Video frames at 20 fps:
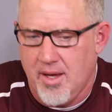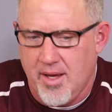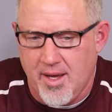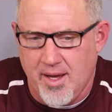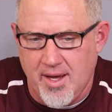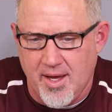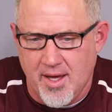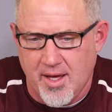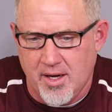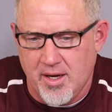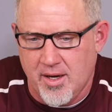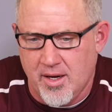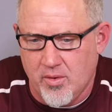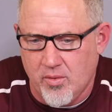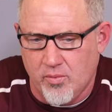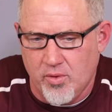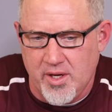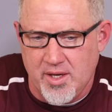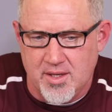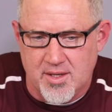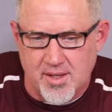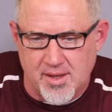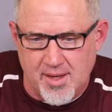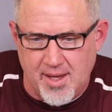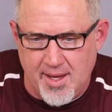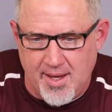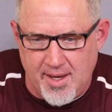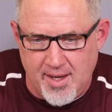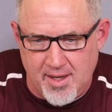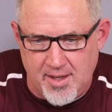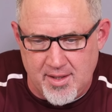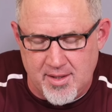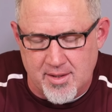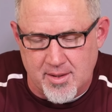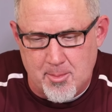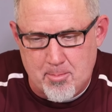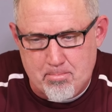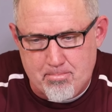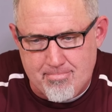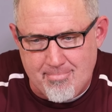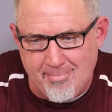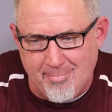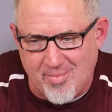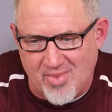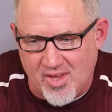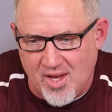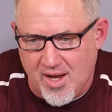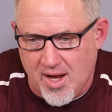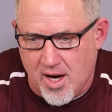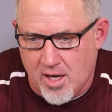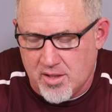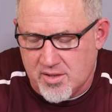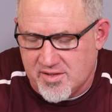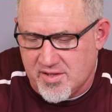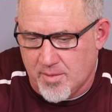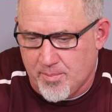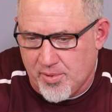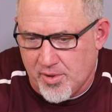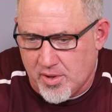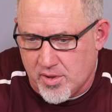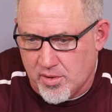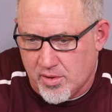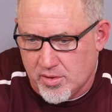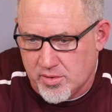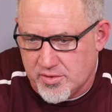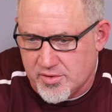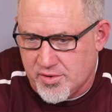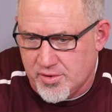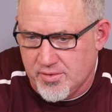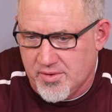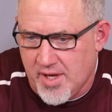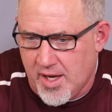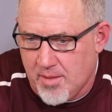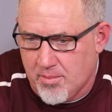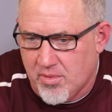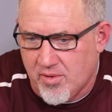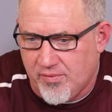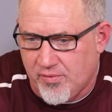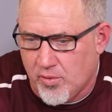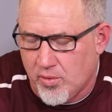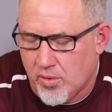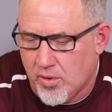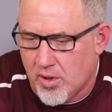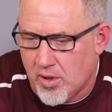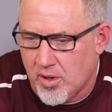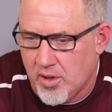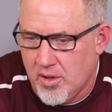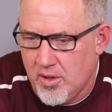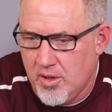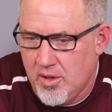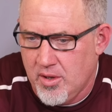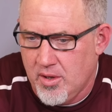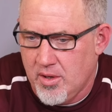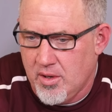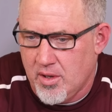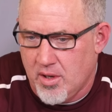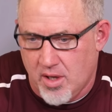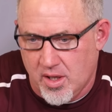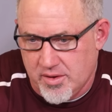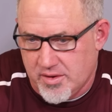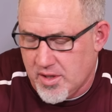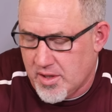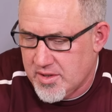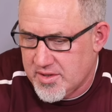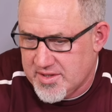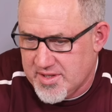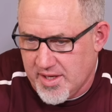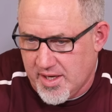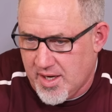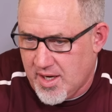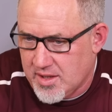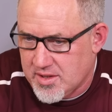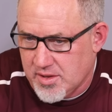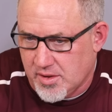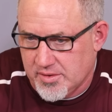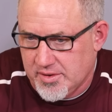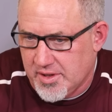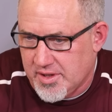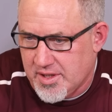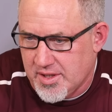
And we delayed our typical 2 day before on Thursday, and I told the